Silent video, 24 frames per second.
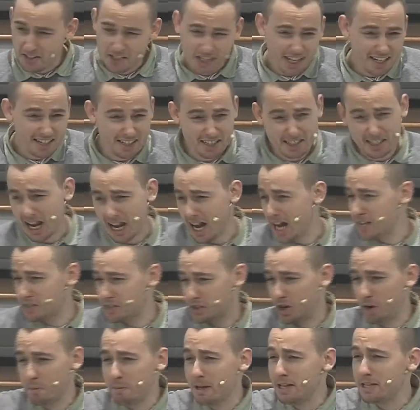Jesus has
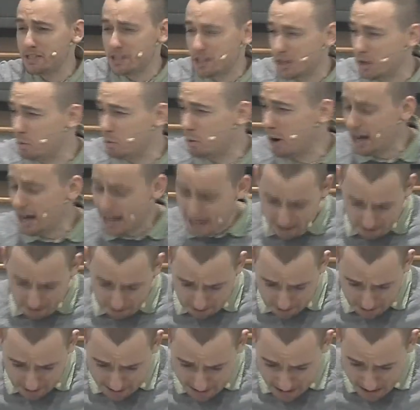come into the
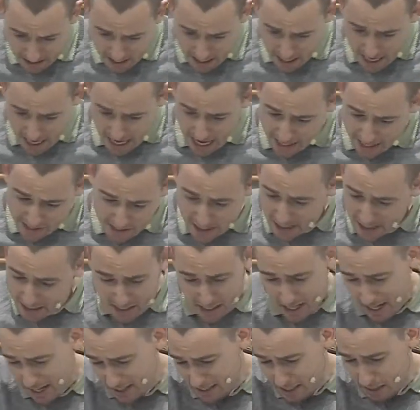world
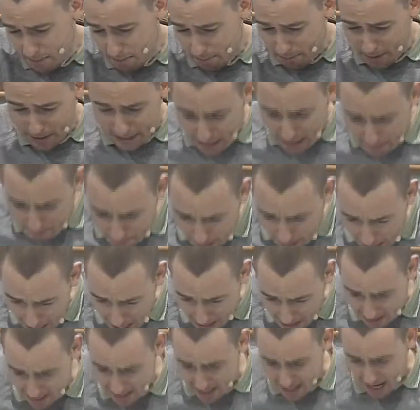to bring them
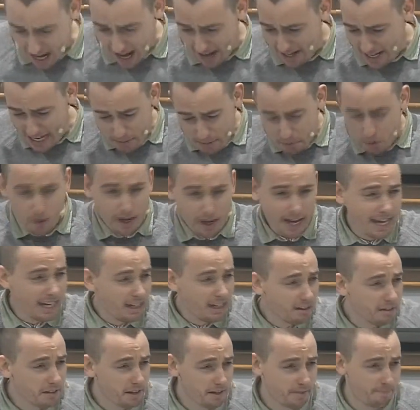back, and he will
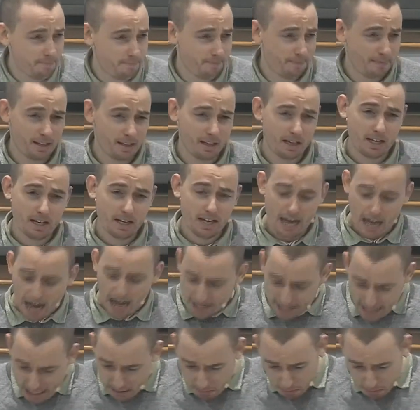heal them. And he